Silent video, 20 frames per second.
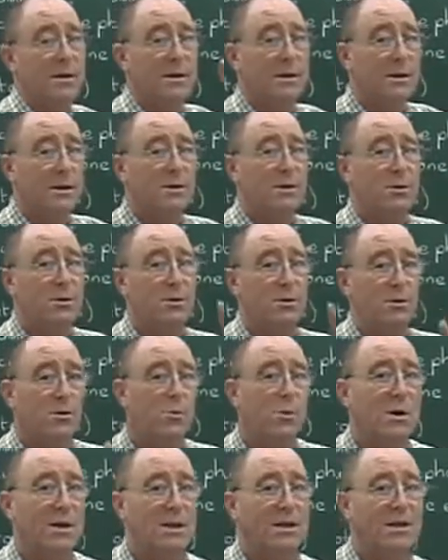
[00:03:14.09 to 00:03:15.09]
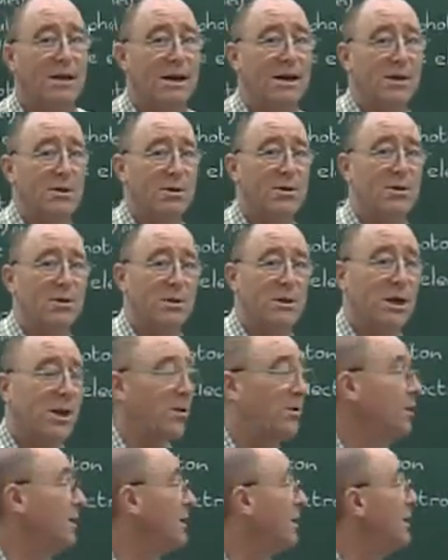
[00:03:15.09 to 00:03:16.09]
just look where the dinosaurs are
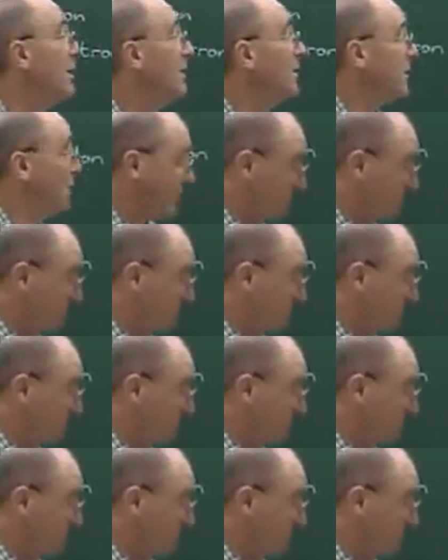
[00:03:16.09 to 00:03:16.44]
on the Earth.